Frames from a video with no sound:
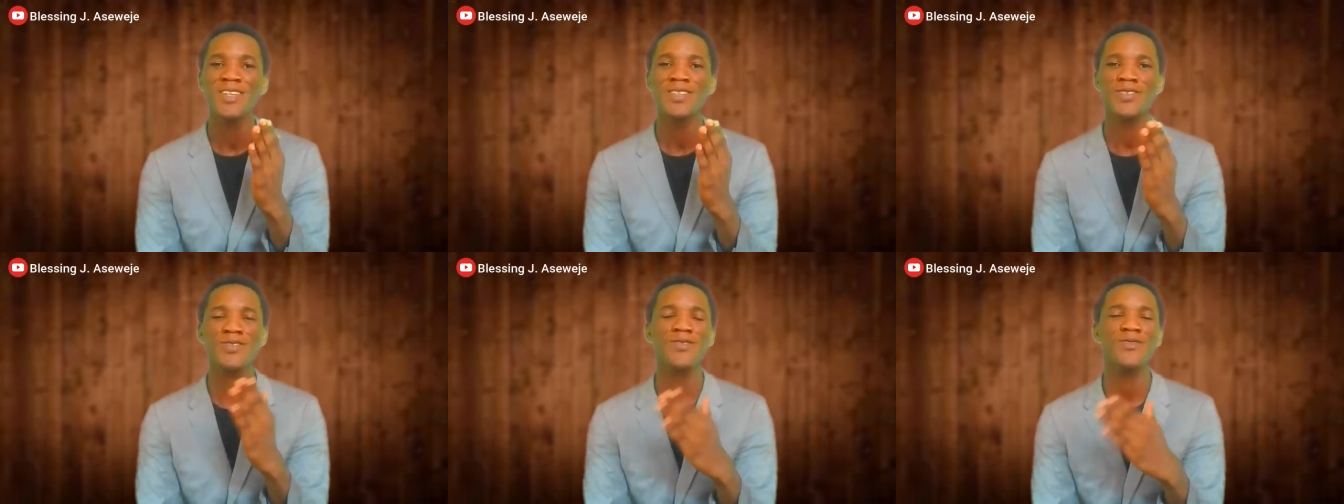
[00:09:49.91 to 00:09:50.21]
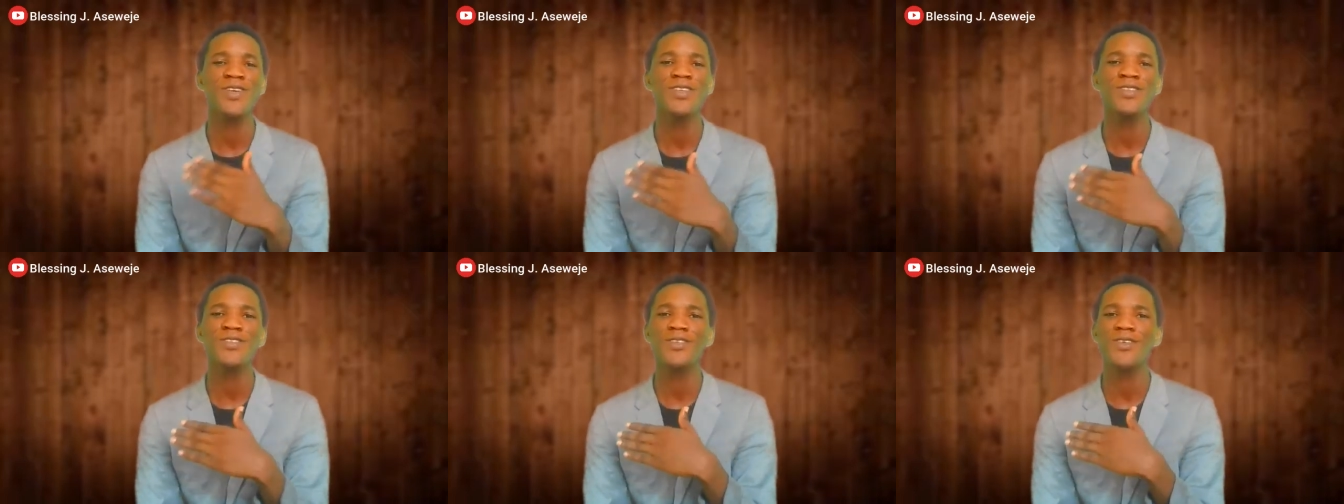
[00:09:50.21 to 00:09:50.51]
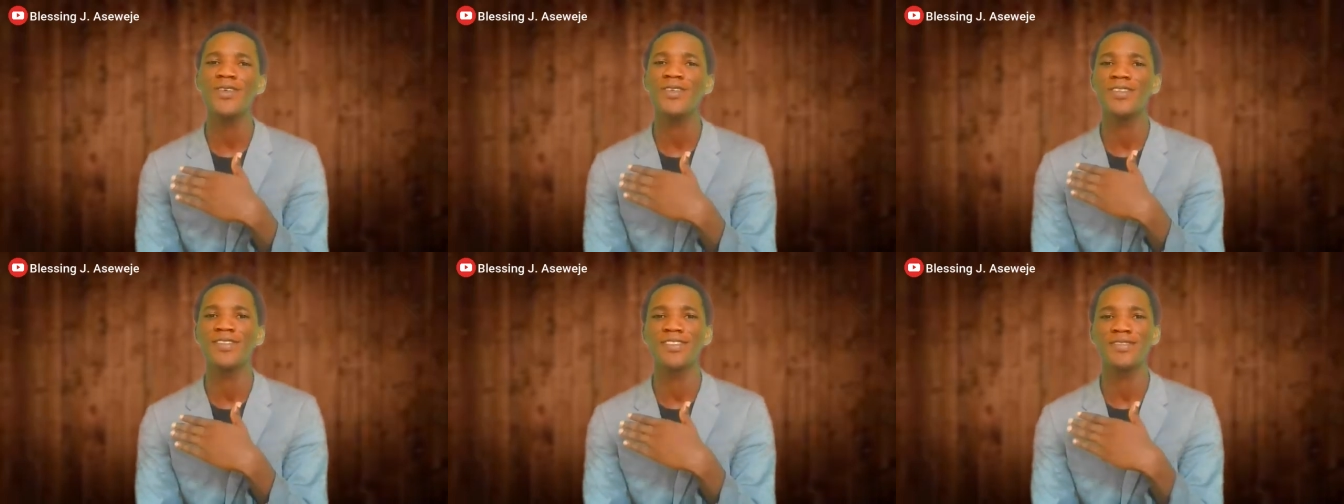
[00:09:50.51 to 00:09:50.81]
So when
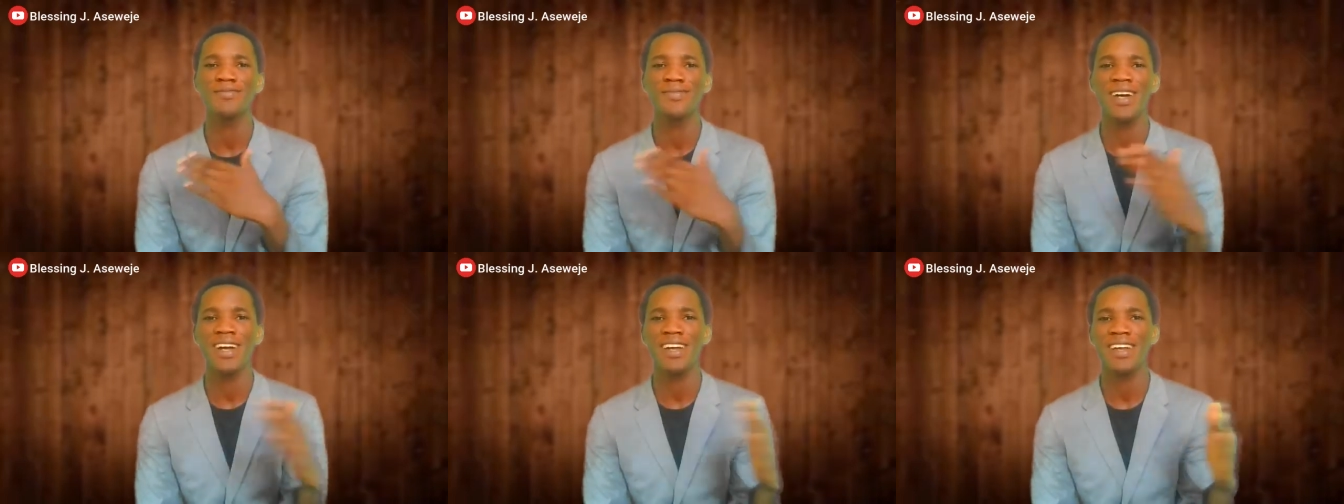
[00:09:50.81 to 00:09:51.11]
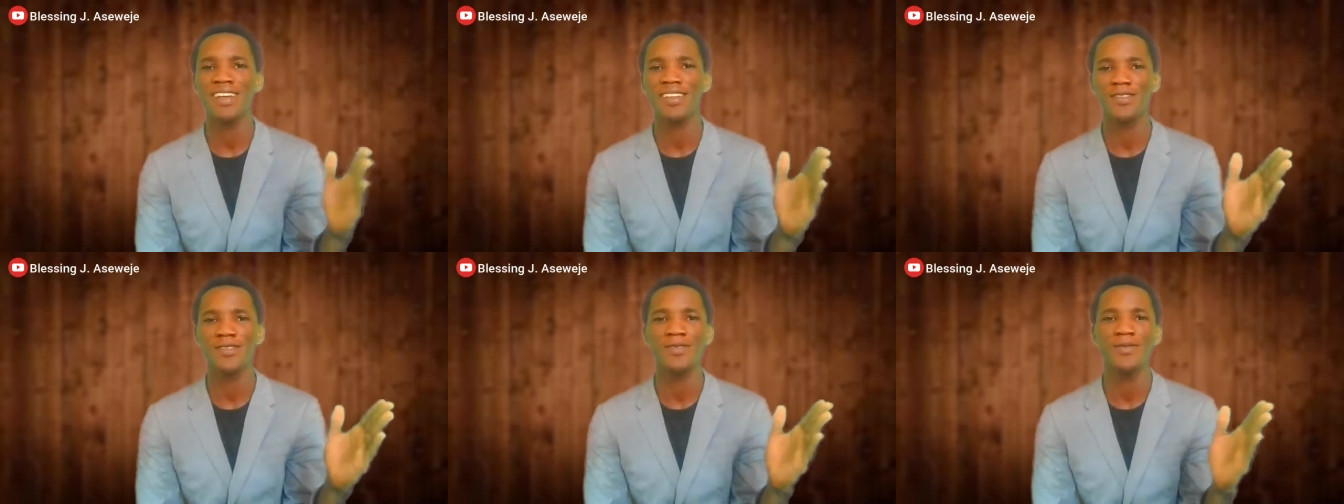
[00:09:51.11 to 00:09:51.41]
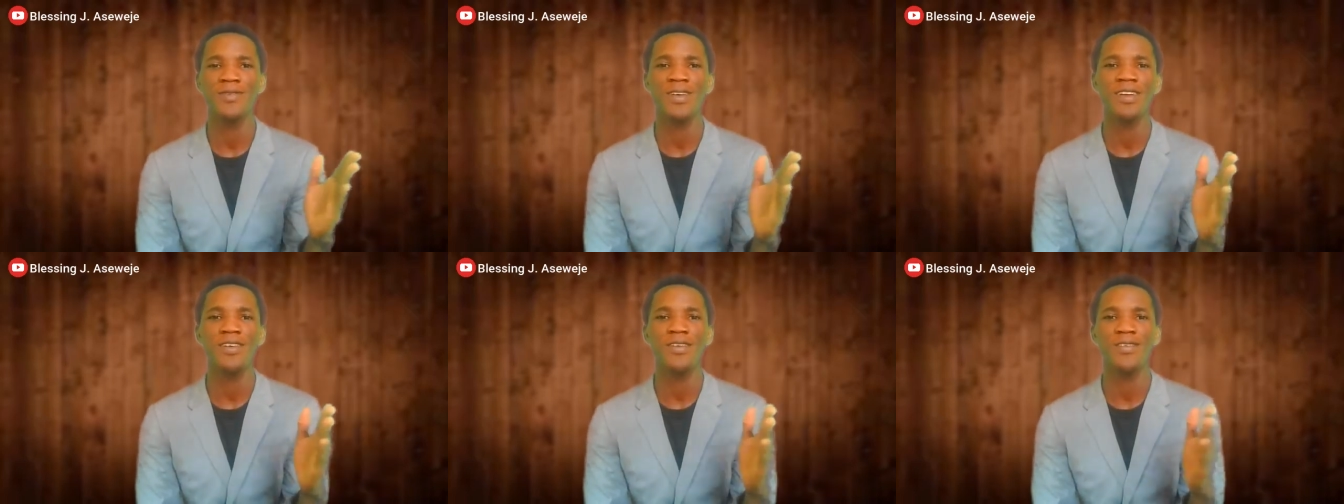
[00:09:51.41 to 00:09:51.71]
going on the market
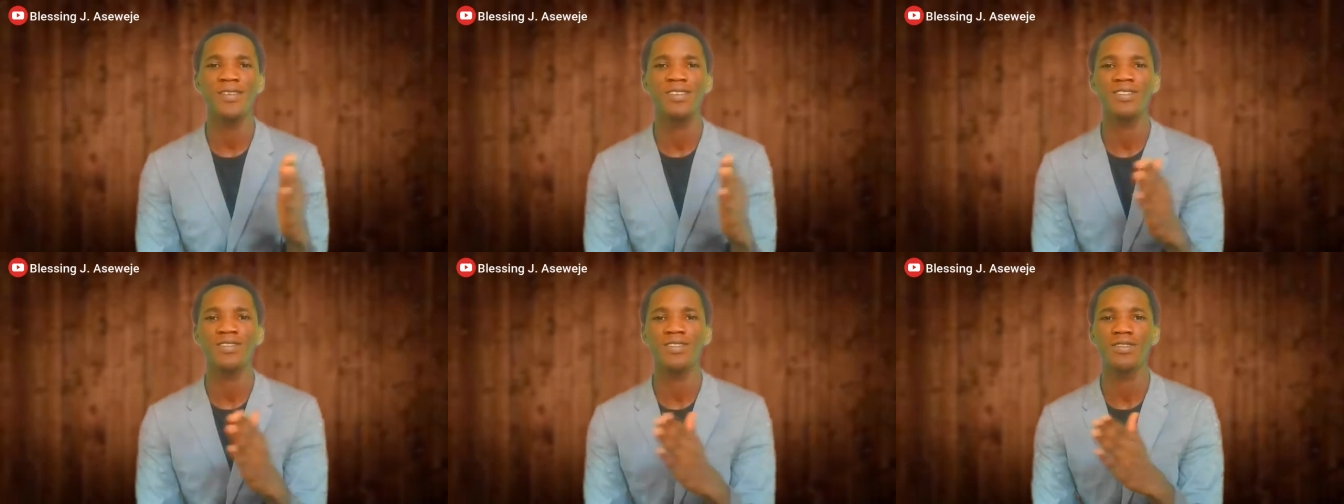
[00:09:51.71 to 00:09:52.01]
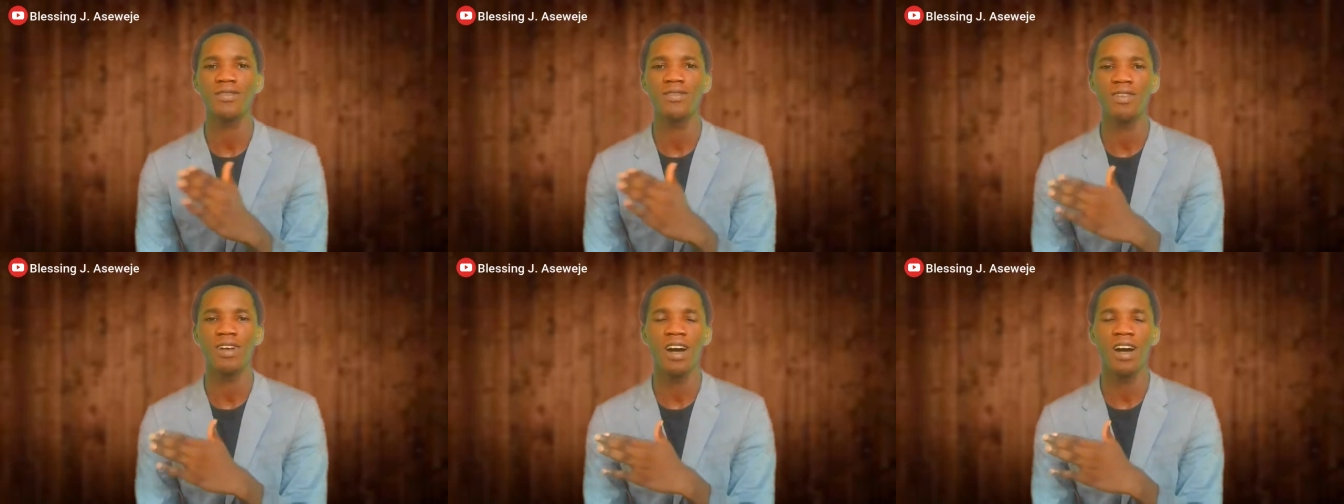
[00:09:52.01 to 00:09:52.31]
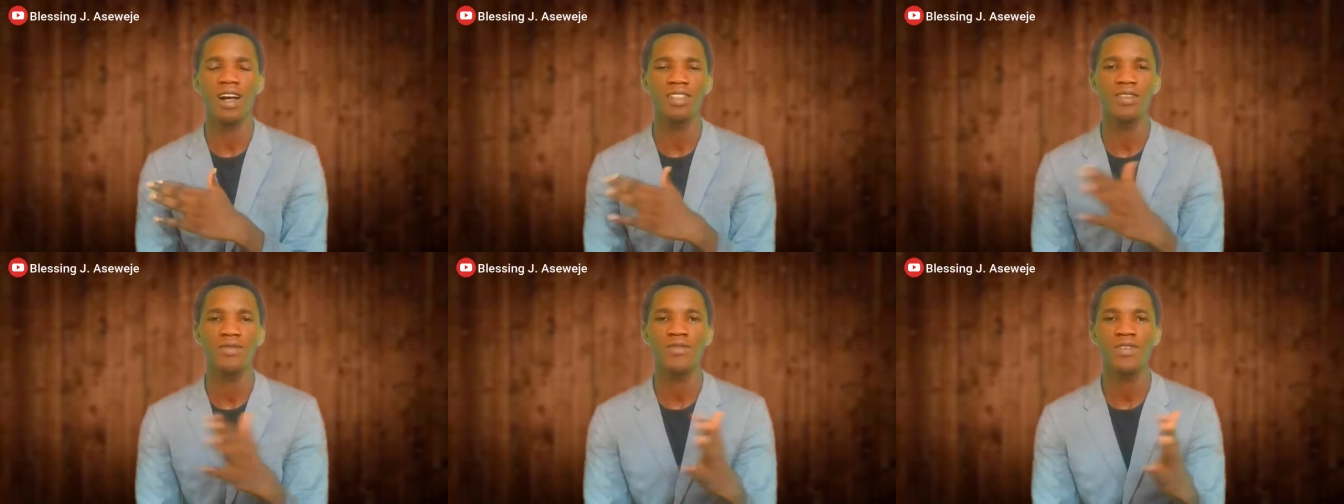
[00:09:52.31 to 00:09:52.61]
or when going to
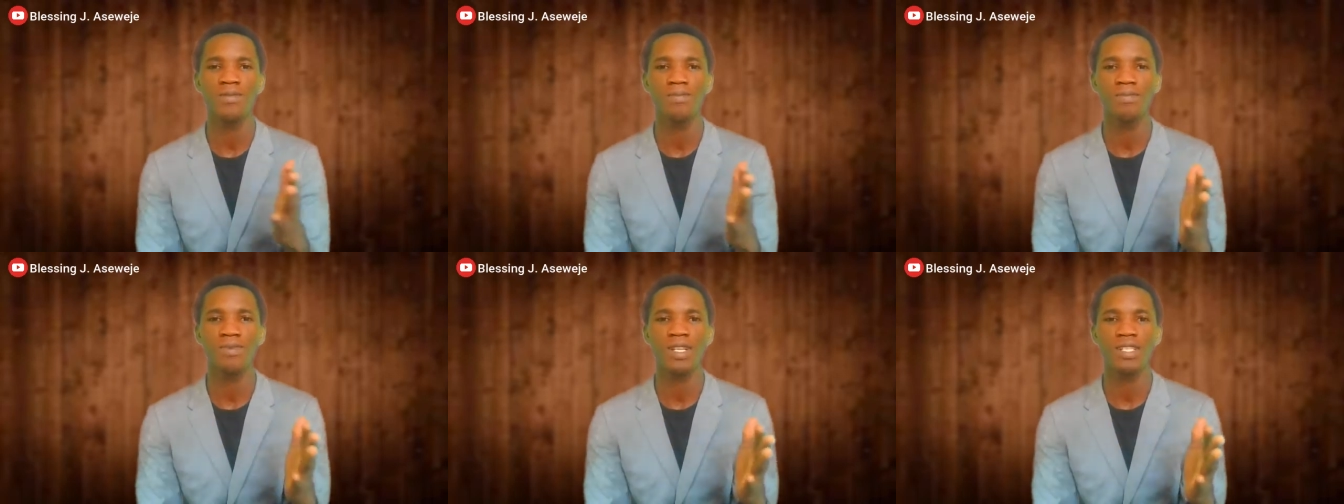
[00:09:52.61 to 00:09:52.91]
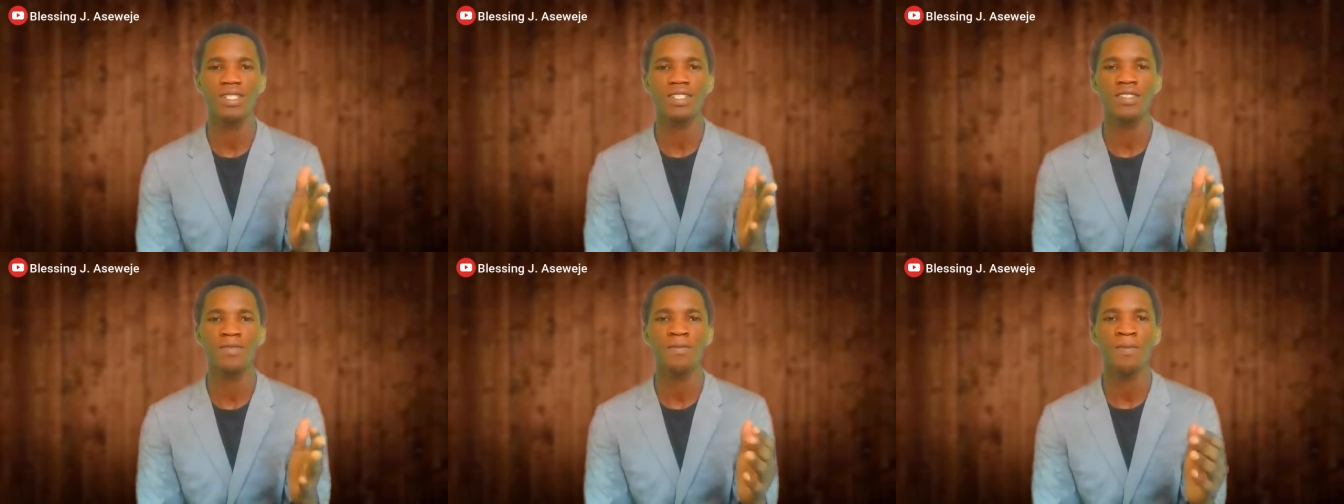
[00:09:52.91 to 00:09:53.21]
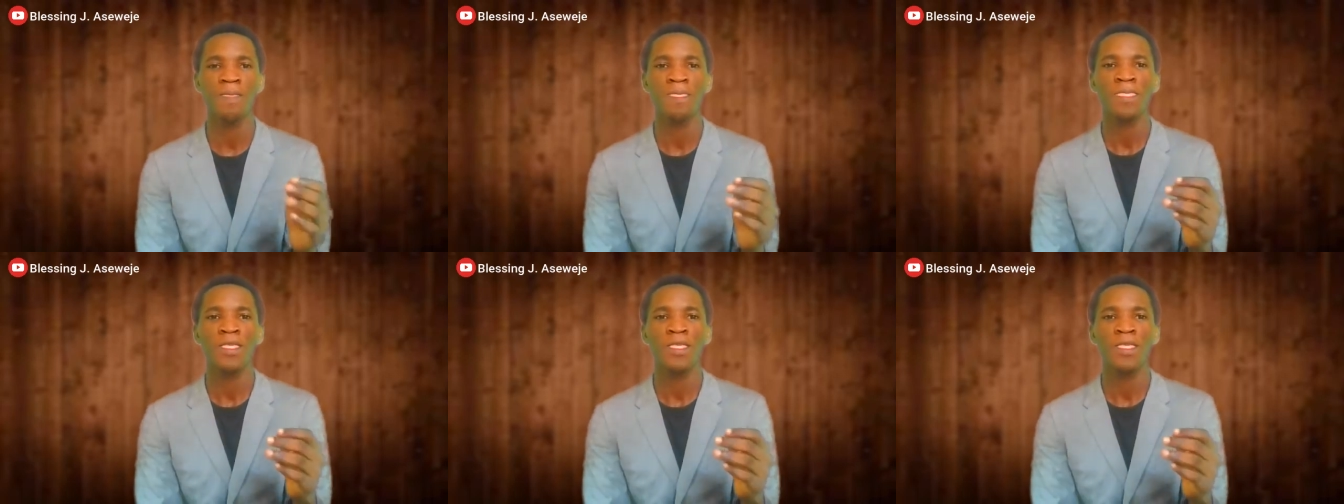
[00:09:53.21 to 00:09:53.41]
uh, different places,